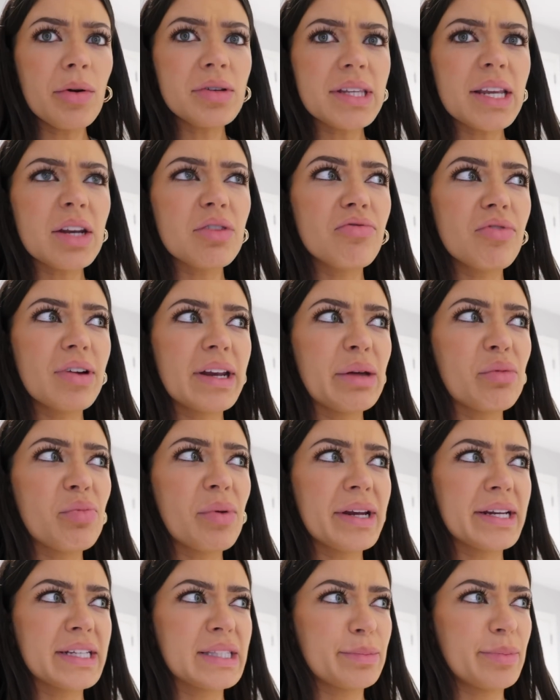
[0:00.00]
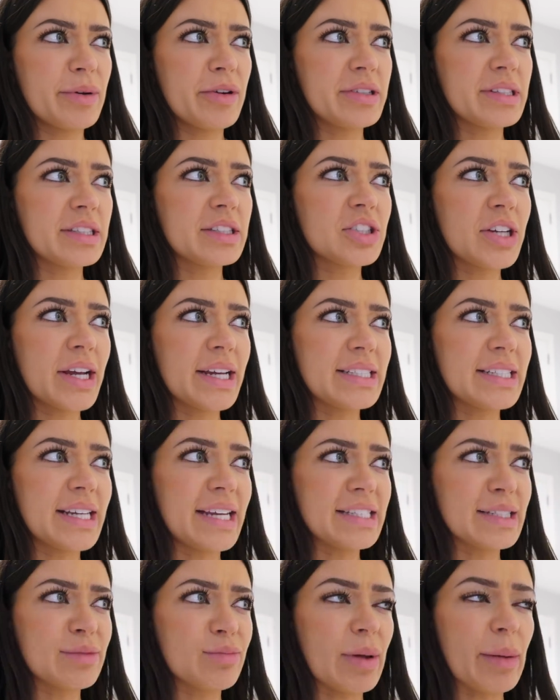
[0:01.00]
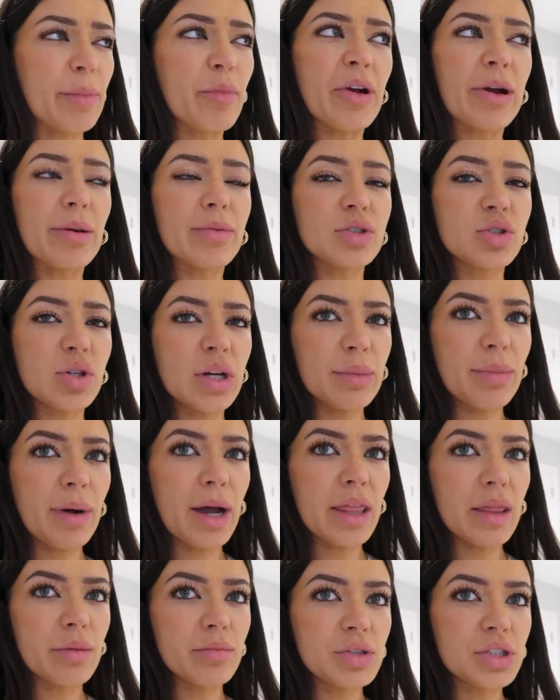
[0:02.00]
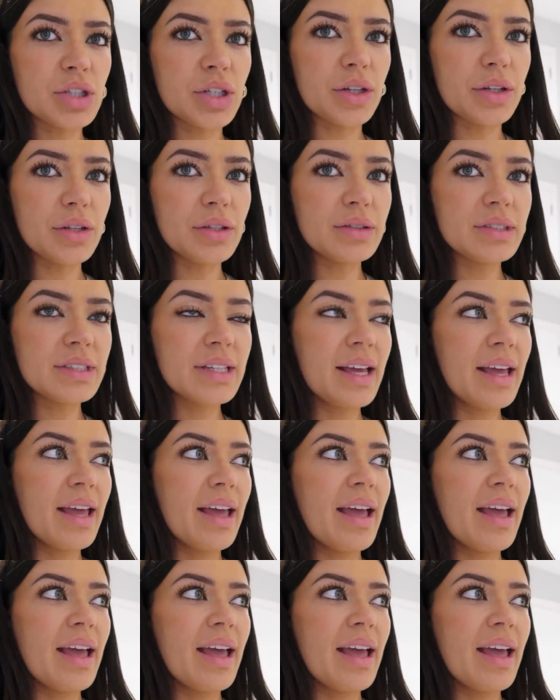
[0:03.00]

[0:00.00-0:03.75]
also had a really weird experience in JD, didn't we? Maria was trying to buy them shoes,